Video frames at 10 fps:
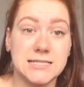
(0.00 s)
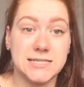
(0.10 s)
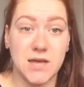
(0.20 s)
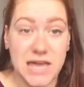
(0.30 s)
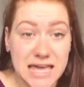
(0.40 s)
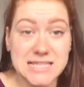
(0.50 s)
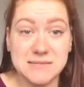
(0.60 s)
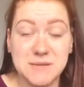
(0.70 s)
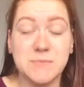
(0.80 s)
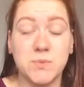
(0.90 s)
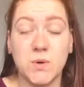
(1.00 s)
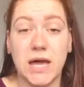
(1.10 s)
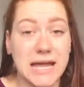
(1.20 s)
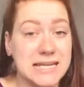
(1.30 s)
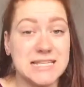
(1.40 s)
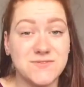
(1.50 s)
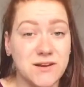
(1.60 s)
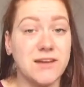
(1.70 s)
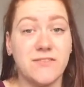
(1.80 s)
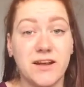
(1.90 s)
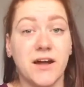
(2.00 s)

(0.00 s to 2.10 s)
So he is a big boy and he's very, very